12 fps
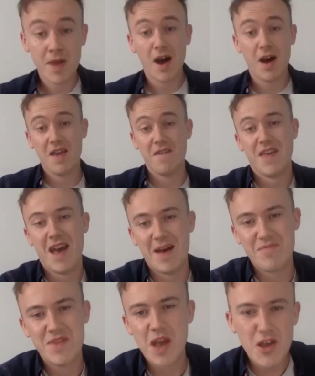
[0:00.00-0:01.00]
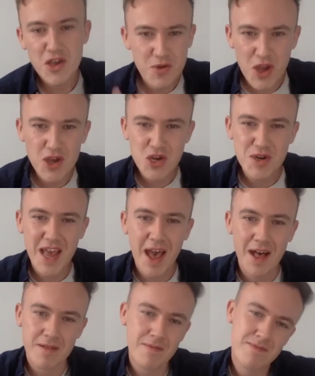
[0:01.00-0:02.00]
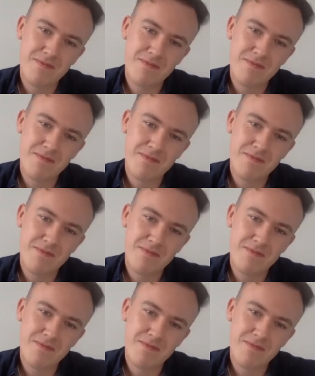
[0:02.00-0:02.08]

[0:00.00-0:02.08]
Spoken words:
Cardiff, yeah. Could you tell?